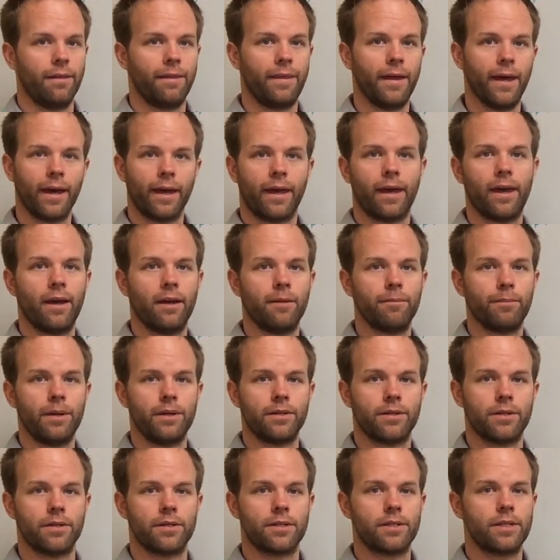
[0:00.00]
That can't
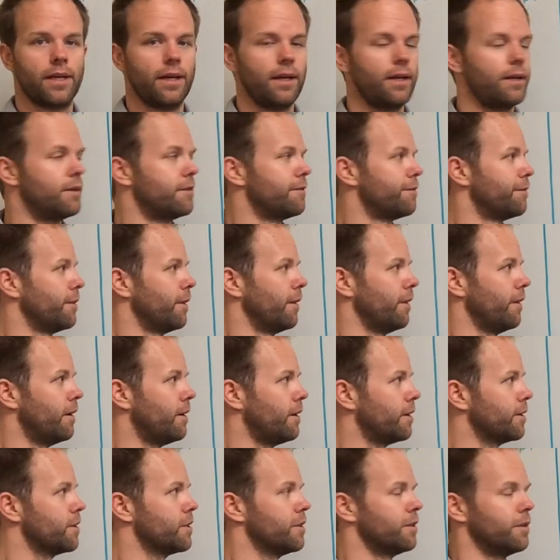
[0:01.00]
be sustained for the
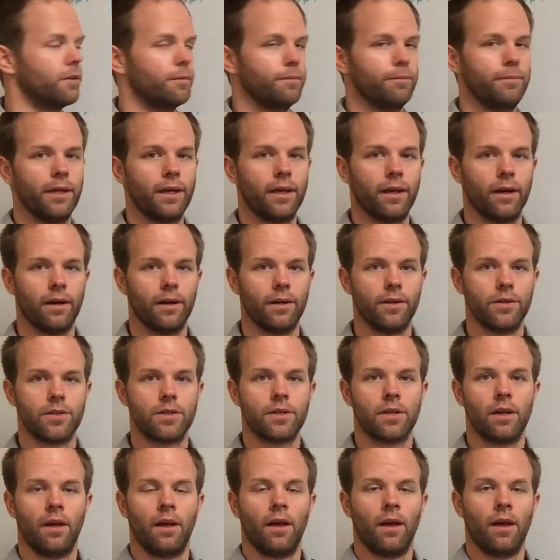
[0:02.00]
long term
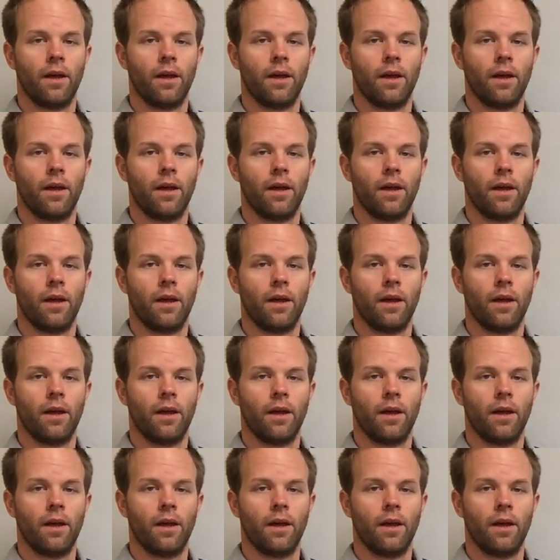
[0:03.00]
because